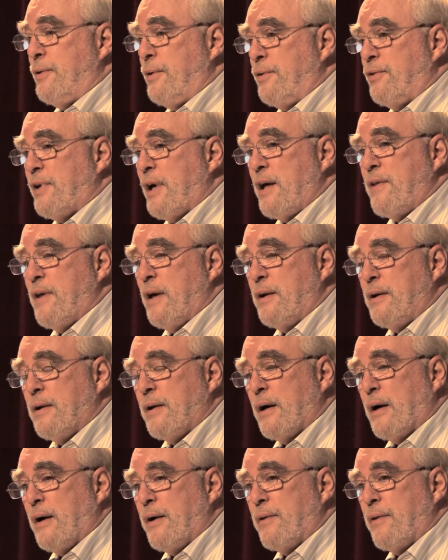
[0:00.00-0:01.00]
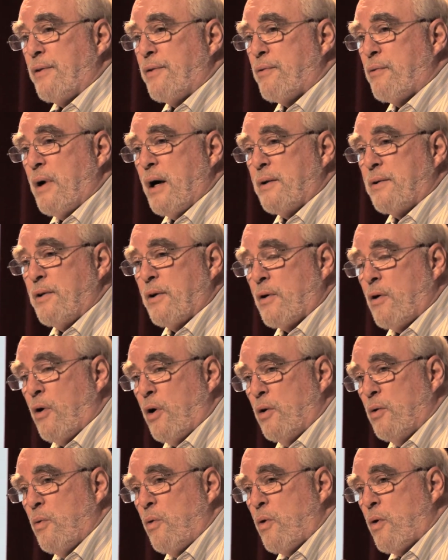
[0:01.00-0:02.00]
say that throughout the
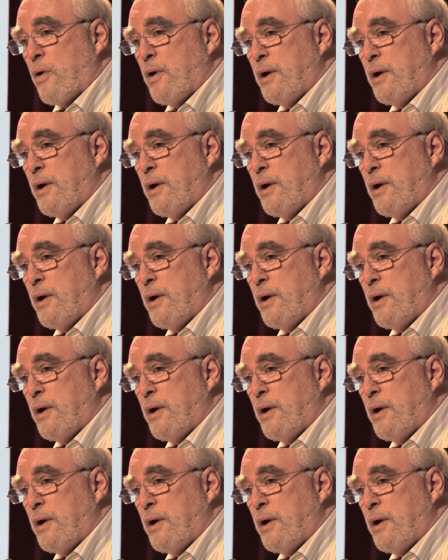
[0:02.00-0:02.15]
Cold War